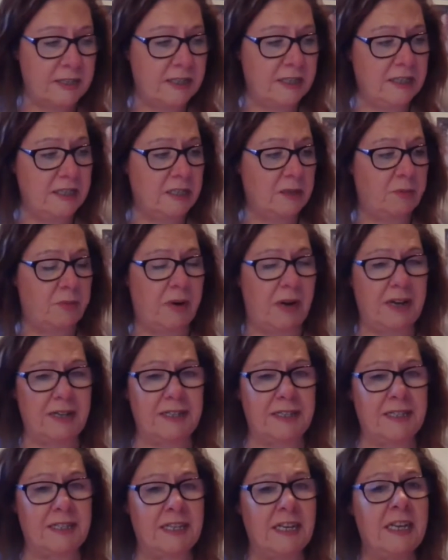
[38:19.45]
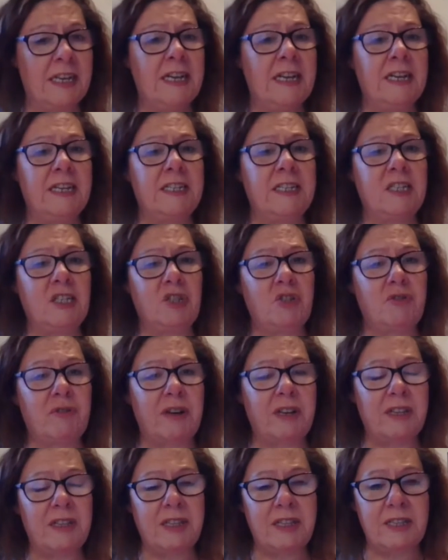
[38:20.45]
It is a practice. It is
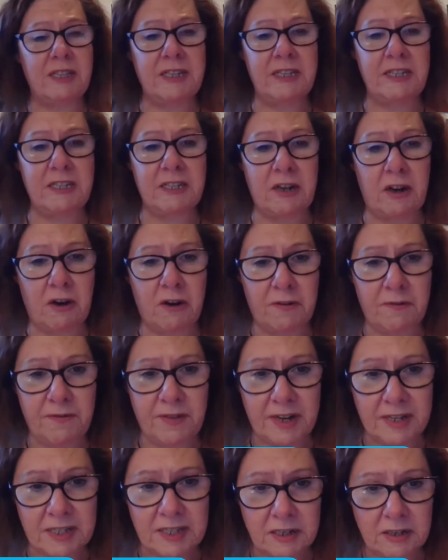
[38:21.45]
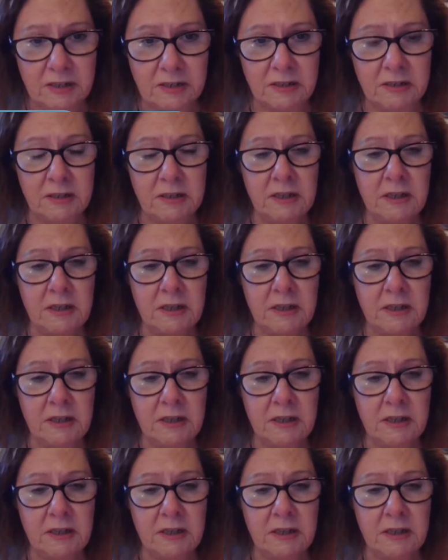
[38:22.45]
strengthening our vessel,